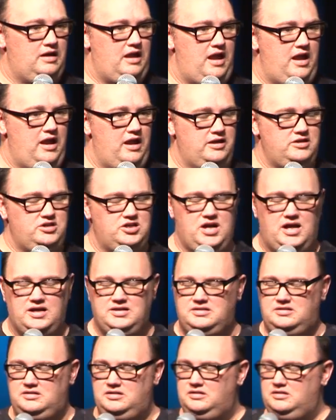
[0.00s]
And
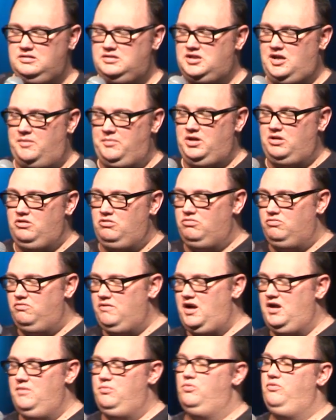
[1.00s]
just some
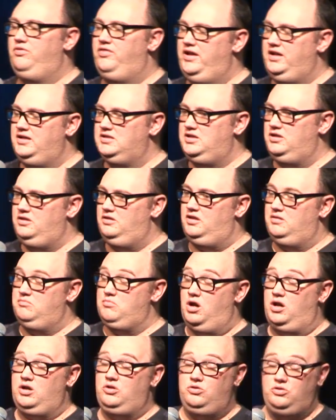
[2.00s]
incredible things that you think,
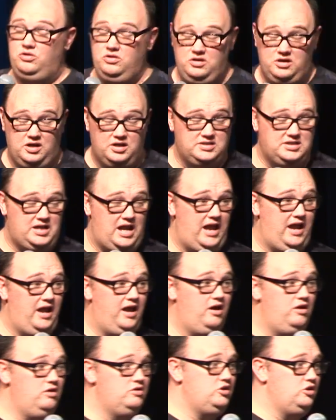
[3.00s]
my goodness,
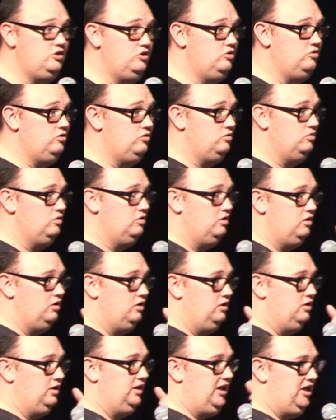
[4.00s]
how do you
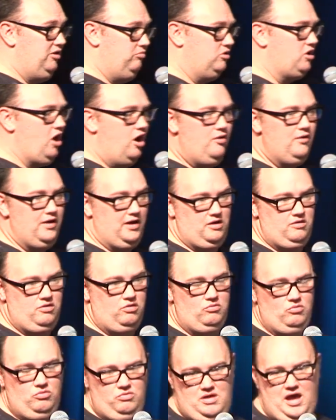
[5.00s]
keep going
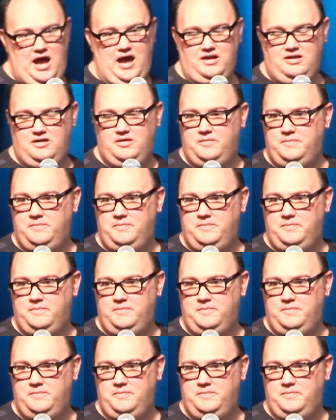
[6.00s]
through that?